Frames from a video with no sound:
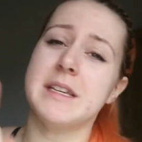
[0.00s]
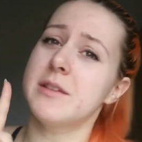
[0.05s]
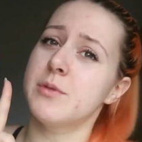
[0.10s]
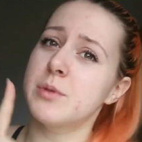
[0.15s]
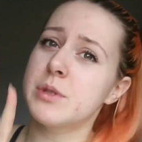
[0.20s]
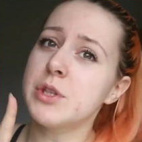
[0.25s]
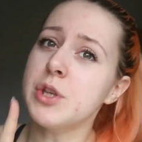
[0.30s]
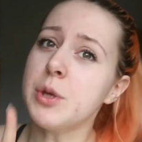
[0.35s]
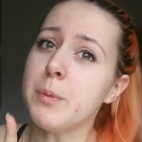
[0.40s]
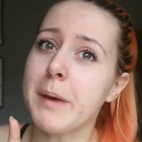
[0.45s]
There
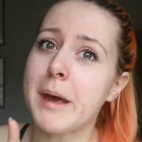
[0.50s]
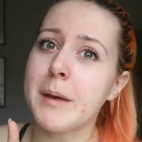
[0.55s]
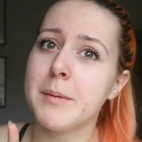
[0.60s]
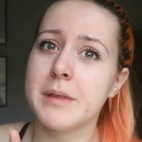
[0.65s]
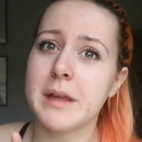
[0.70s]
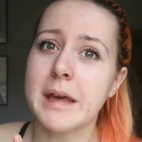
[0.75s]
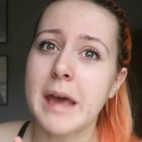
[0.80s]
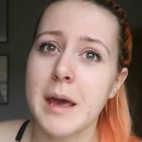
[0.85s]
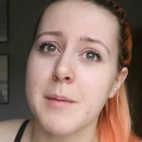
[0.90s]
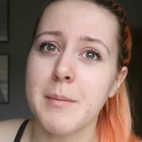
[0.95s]
was a new paper
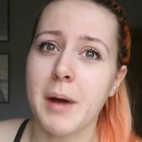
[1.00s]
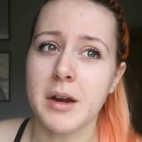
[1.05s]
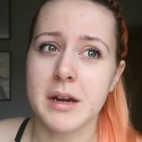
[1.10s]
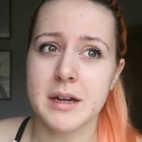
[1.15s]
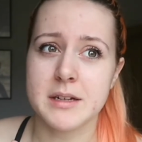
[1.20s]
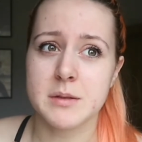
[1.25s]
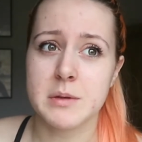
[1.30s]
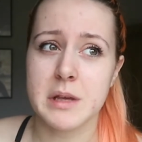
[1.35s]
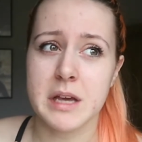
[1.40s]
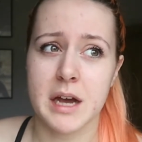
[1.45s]
that came out
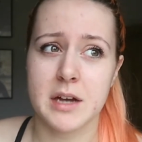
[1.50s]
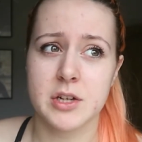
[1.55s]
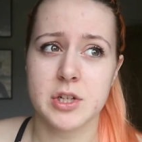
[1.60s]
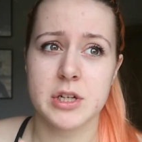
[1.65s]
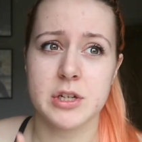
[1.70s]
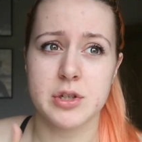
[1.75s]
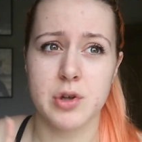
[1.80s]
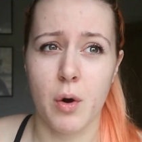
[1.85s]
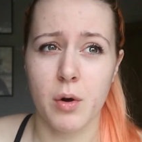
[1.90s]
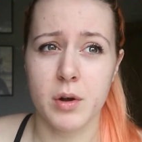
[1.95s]
last week
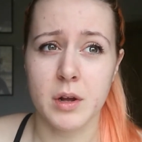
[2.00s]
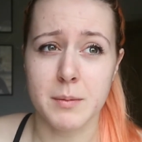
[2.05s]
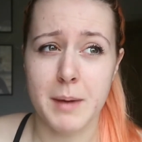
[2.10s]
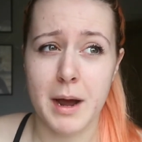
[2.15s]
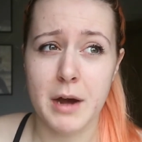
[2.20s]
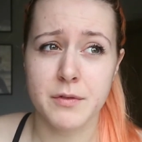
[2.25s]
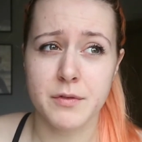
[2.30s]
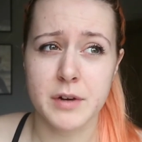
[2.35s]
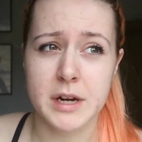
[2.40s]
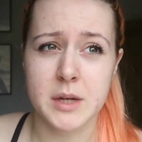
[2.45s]
actually talking
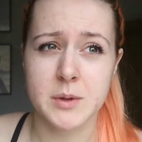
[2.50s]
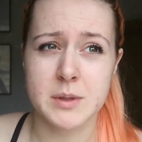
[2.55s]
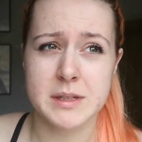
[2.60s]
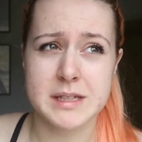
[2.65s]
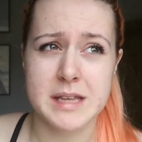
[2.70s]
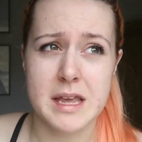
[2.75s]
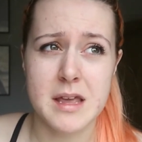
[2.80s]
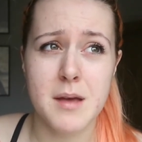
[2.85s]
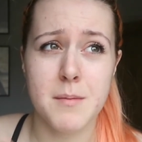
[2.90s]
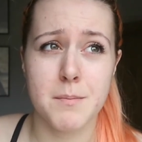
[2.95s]
about
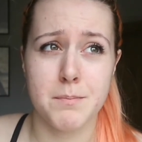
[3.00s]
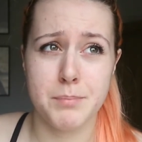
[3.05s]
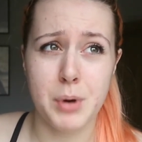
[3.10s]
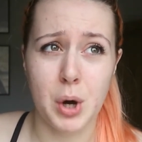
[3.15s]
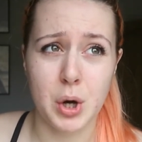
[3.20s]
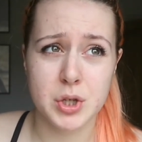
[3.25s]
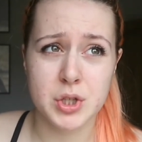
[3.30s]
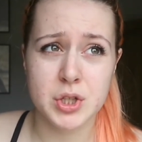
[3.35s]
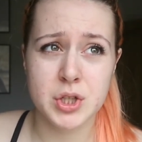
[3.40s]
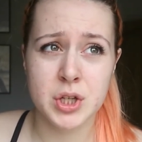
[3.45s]
frequency,
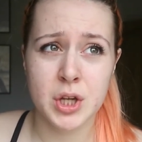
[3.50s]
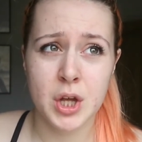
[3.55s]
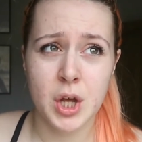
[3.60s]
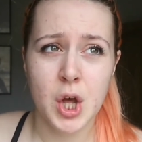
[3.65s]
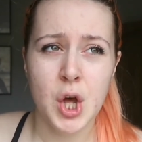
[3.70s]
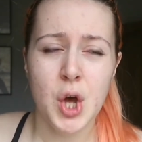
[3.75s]
but